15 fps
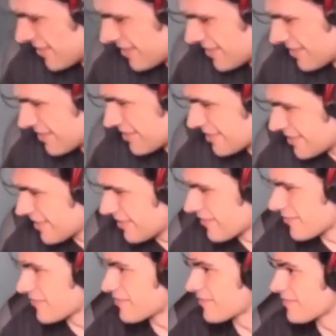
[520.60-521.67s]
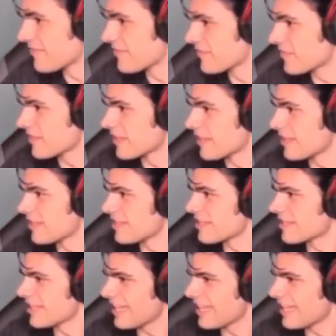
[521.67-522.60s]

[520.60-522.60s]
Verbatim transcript: It actually just doesn't work.